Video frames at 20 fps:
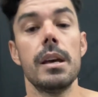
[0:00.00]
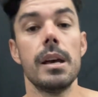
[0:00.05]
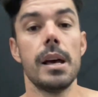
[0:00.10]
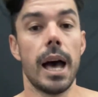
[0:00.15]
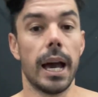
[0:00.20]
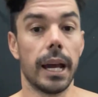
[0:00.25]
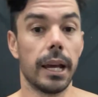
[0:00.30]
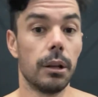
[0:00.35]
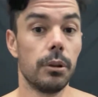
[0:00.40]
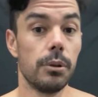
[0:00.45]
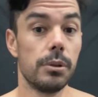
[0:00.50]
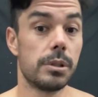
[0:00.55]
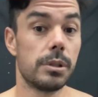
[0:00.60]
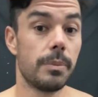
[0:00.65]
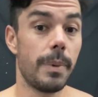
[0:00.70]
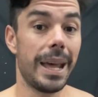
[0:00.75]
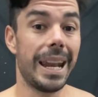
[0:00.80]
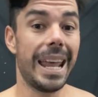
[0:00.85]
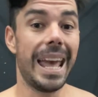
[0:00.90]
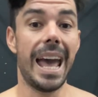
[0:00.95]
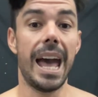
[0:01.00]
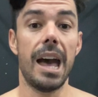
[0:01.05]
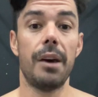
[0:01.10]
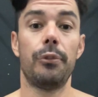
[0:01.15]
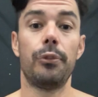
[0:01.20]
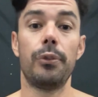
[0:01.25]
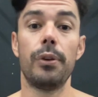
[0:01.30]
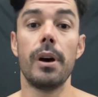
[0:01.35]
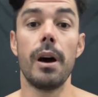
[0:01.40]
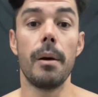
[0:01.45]
I got to lose about a
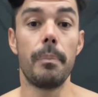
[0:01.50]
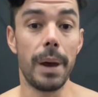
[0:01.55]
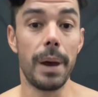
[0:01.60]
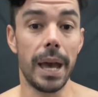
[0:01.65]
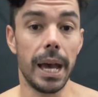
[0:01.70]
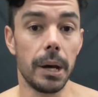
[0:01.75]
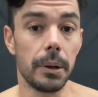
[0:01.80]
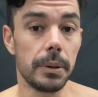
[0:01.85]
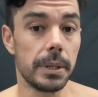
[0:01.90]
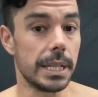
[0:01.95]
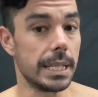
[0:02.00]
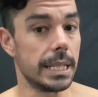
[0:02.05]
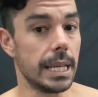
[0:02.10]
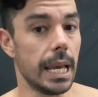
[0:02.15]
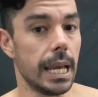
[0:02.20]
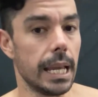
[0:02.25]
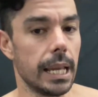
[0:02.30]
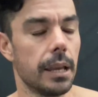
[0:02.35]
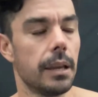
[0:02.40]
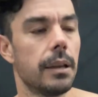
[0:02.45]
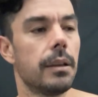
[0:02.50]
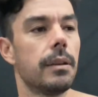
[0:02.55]
pound a day.